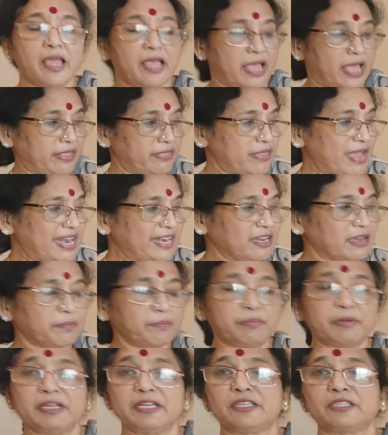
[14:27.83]
And that
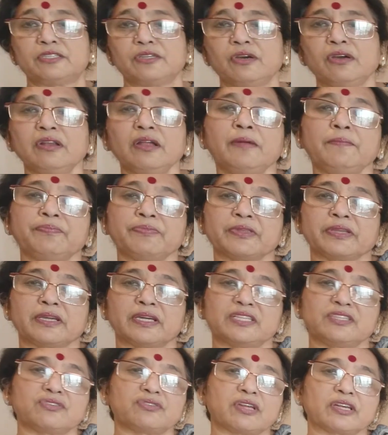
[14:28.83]
completes your
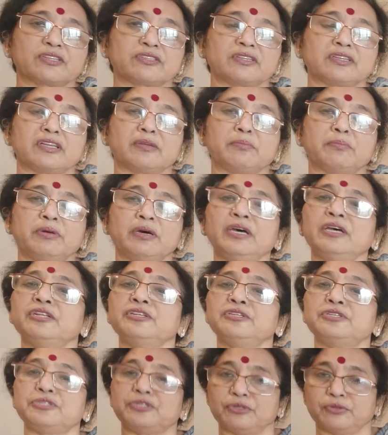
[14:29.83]
construction number
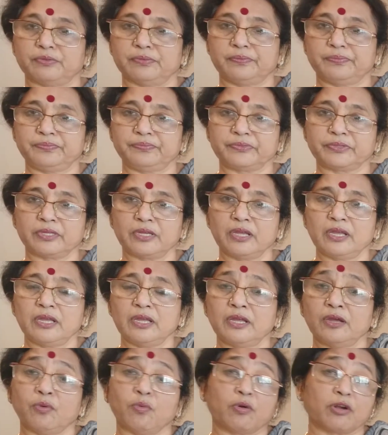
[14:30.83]
2.
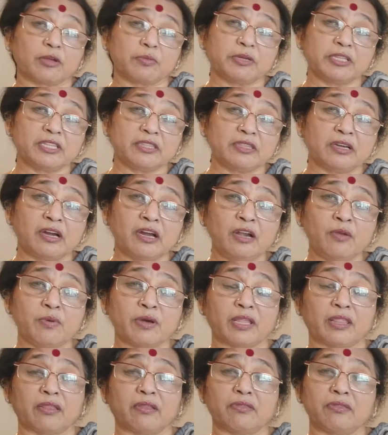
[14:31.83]
What about the third
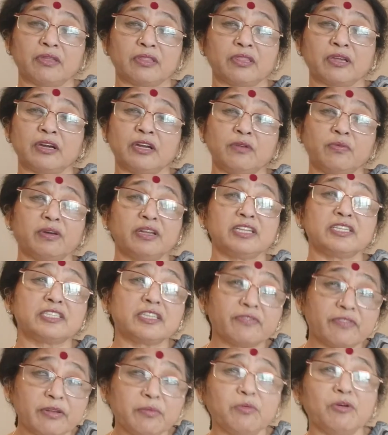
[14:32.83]
one? The third one is
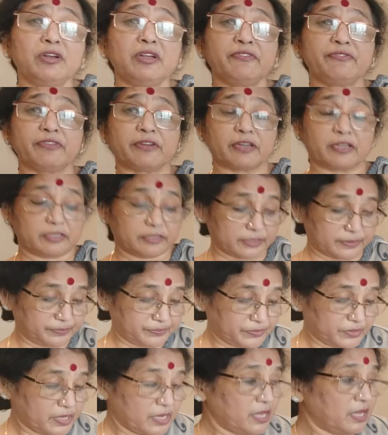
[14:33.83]
even more difficult.
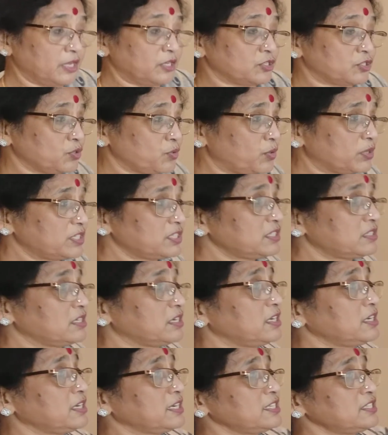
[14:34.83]
So, what is the
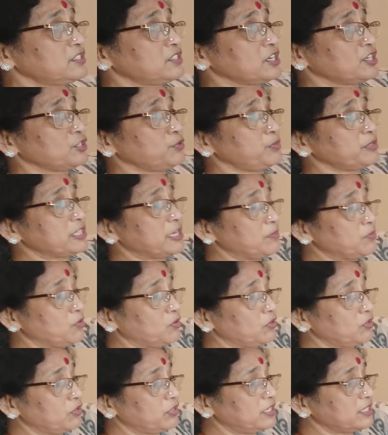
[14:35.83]
third construction which I am
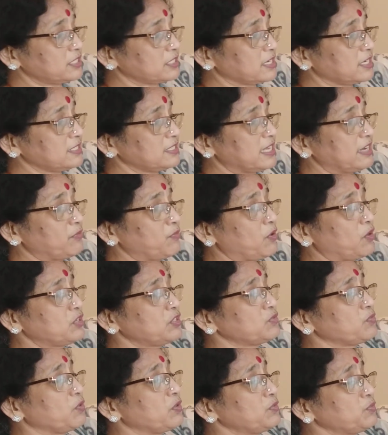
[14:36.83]
going to discuss and
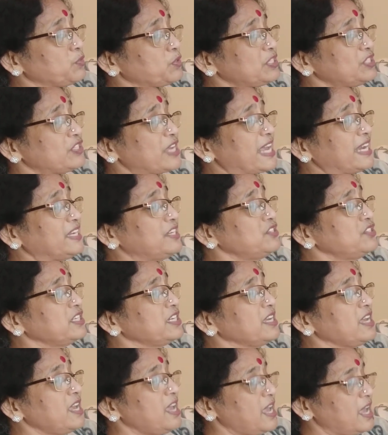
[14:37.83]
what was
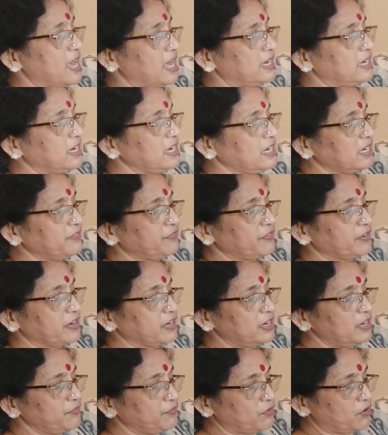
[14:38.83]
challenging? A little
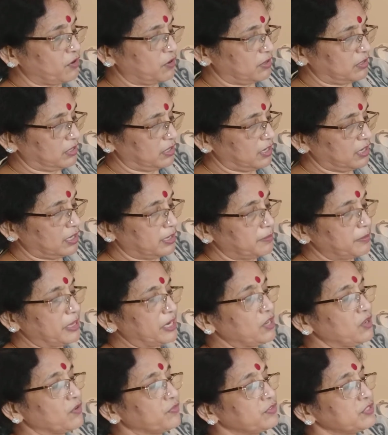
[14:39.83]
difficult for
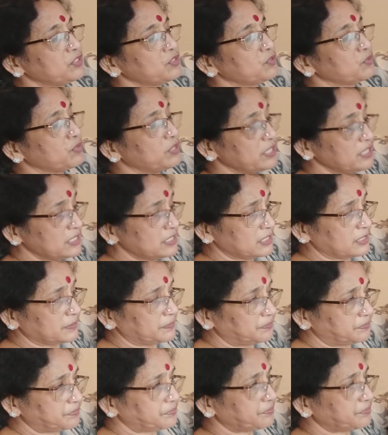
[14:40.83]
many of the students.